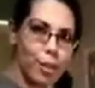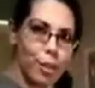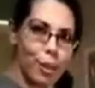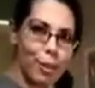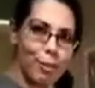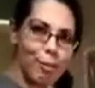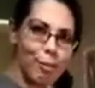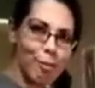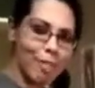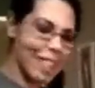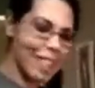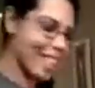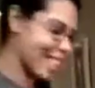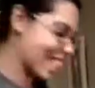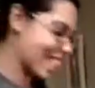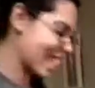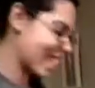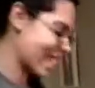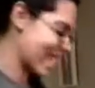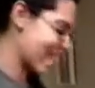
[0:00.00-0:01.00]
show.
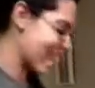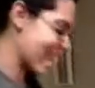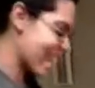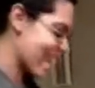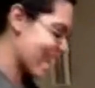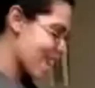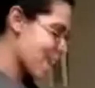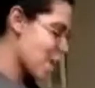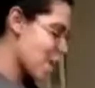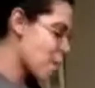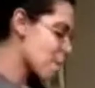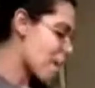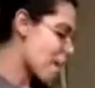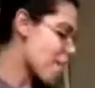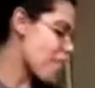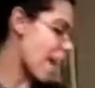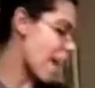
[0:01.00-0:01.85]
But